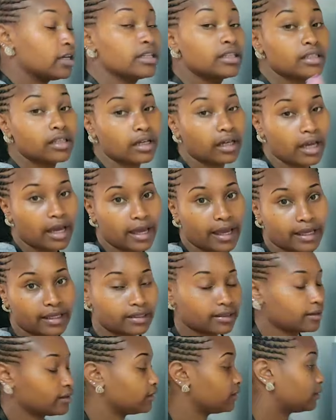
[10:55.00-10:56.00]
So
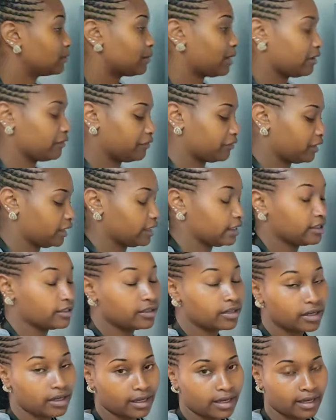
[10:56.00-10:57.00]
guys, this is my
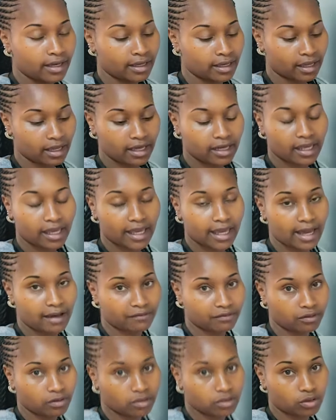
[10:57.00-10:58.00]
fridge. In here
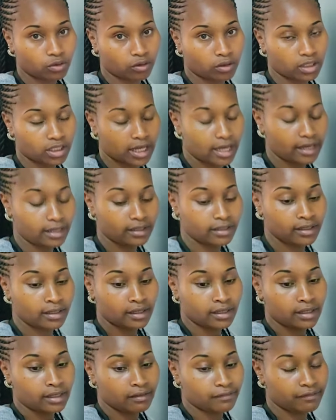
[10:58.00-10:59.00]
I've got water,
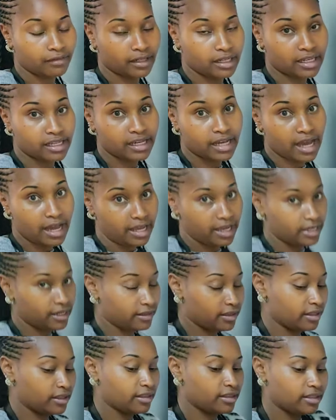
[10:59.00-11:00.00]
vinegar
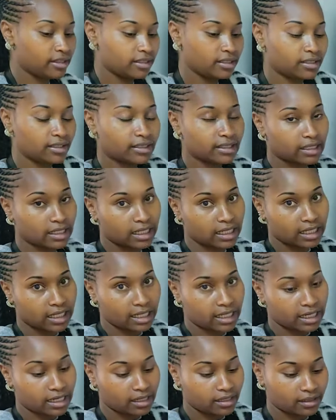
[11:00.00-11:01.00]
and this
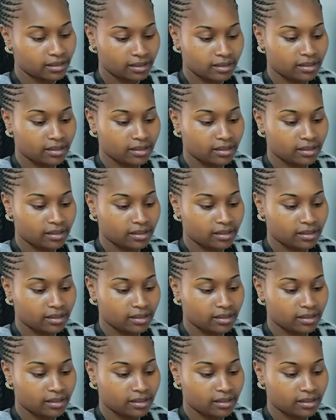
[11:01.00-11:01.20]
clean